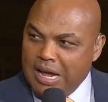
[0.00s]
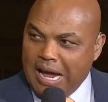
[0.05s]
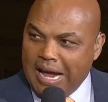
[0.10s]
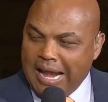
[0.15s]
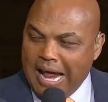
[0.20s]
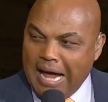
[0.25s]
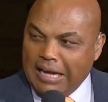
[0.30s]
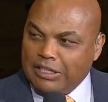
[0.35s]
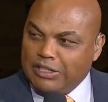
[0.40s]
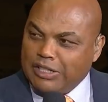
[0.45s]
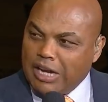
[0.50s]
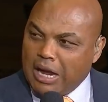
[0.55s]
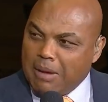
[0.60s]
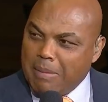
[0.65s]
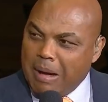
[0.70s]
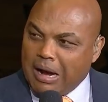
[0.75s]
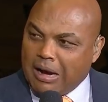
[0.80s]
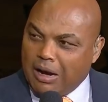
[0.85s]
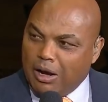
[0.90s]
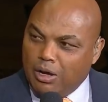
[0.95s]
And I had to take
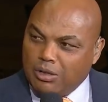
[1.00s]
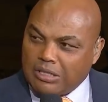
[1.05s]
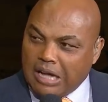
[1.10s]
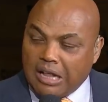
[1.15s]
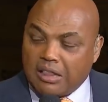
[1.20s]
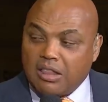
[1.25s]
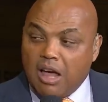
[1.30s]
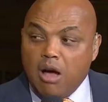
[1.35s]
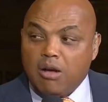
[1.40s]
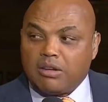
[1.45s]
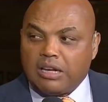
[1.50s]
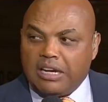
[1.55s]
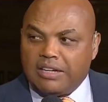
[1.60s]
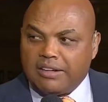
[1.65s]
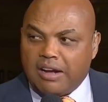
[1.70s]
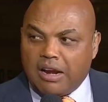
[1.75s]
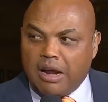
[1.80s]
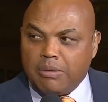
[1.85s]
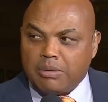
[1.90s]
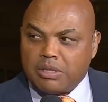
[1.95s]
my clothes. I thought they
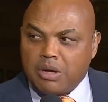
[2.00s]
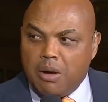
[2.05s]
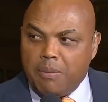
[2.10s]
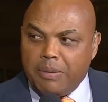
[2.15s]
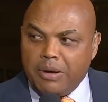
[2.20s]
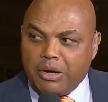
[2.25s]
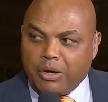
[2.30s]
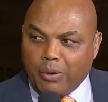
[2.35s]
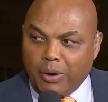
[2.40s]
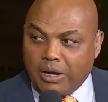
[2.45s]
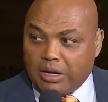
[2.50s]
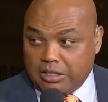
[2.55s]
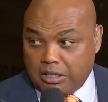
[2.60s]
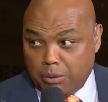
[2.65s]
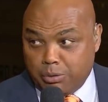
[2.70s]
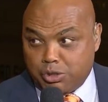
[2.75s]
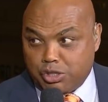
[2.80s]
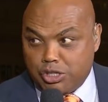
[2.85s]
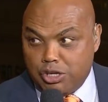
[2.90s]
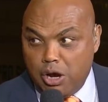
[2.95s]
thought I was going to be crazy because it
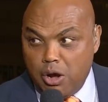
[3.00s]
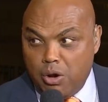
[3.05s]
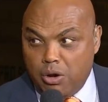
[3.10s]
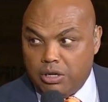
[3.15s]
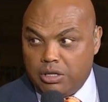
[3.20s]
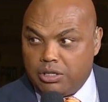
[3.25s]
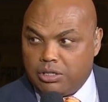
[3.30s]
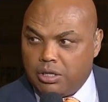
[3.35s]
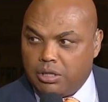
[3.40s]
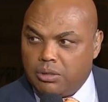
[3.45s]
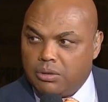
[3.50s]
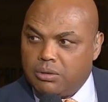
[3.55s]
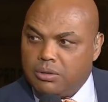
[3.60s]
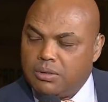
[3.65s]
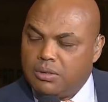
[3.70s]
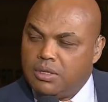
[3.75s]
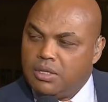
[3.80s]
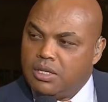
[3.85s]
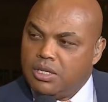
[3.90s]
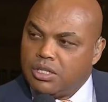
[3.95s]
was snowing, too.
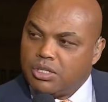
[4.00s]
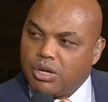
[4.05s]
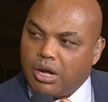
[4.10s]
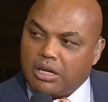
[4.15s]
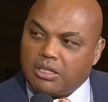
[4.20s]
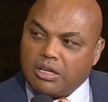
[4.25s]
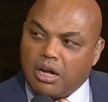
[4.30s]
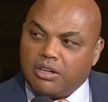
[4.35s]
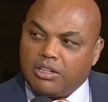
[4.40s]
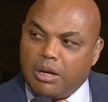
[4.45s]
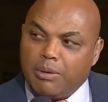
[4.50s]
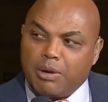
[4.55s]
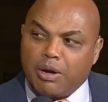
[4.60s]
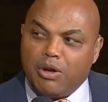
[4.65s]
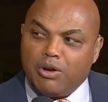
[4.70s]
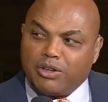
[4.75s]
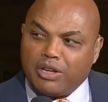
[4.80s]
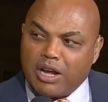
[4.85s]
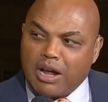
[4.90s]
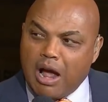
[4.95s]
So I thought they were
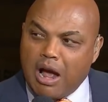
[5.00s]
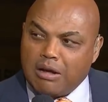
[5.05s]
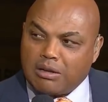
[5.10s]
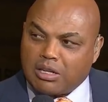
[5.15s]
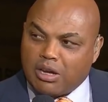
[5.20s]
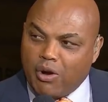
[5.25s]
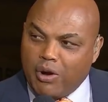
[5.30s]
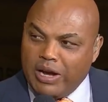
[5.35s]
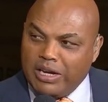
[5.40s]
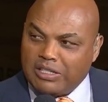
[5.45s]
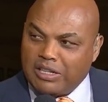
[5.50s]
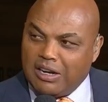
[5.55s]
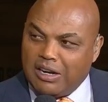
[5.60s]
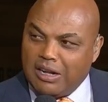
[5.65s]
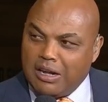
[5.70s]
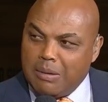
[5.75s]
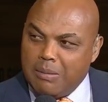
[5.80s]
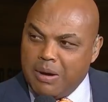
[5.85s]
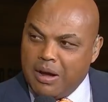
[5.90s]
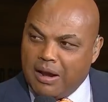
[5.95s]
going to think I was crazy and
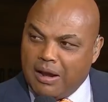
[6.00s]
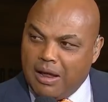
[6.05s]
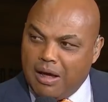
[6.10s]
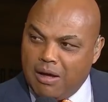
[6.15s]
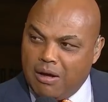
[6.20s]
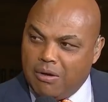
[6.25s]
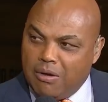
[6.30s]
leave me alone.